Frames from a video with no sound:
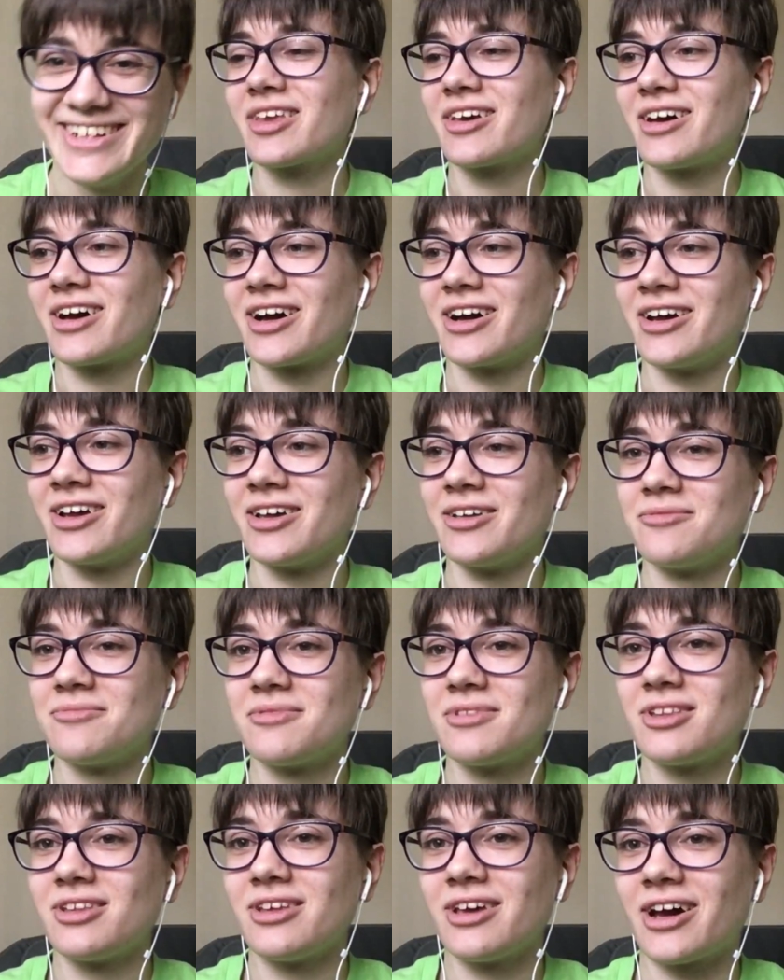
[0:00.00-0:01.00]
I
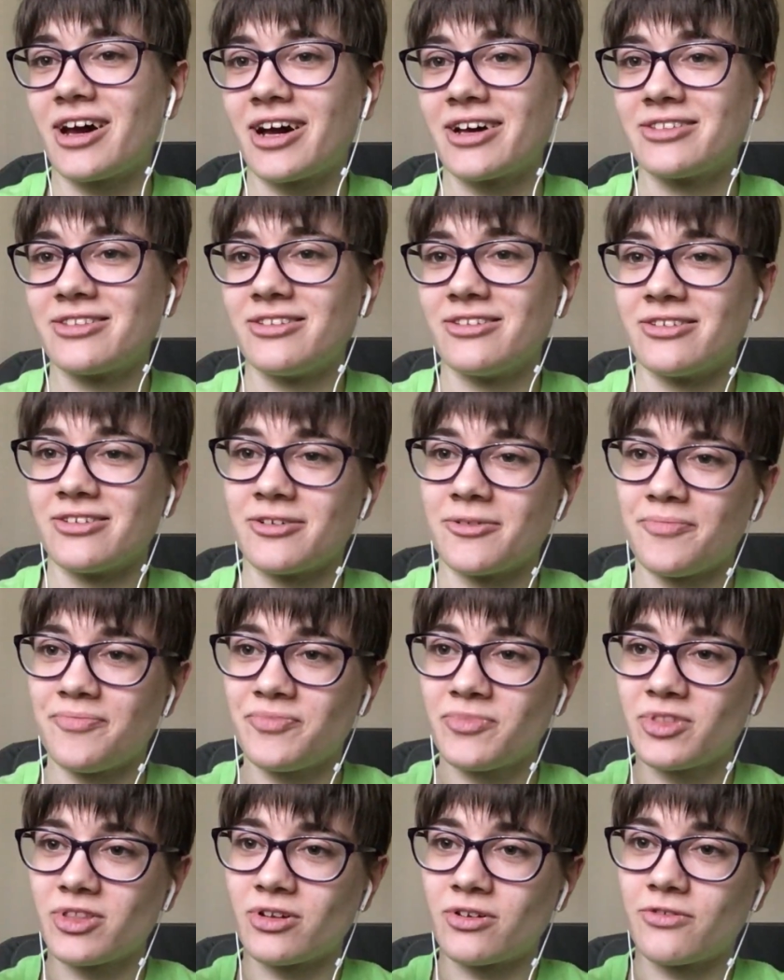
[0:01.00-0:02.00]
had the
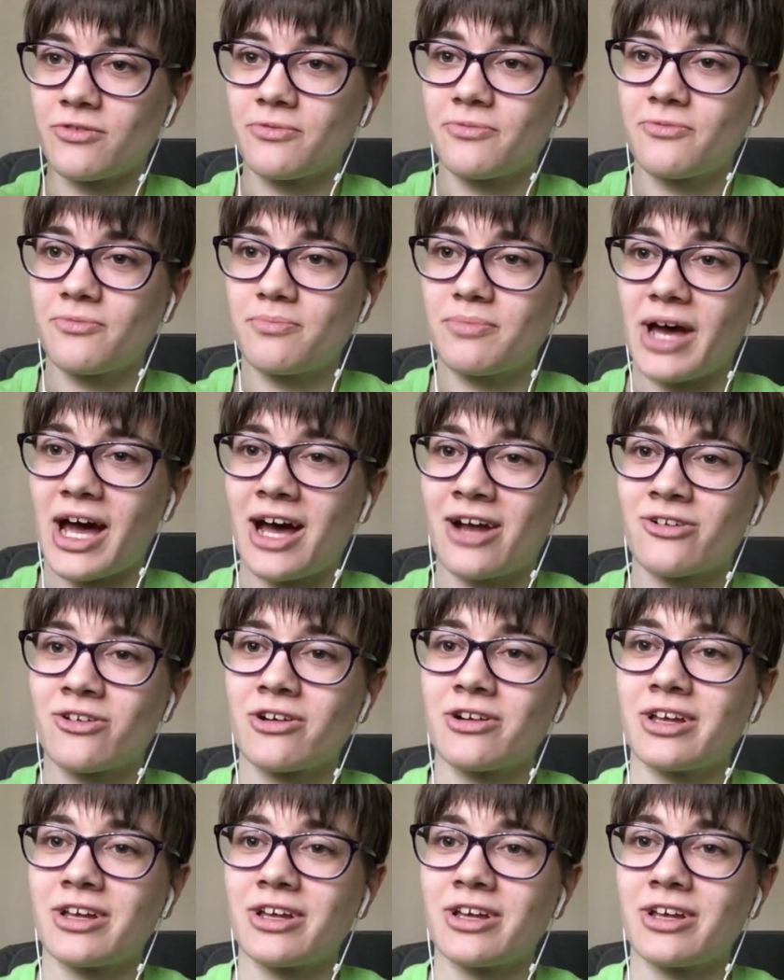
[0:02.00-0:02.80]
little pattern.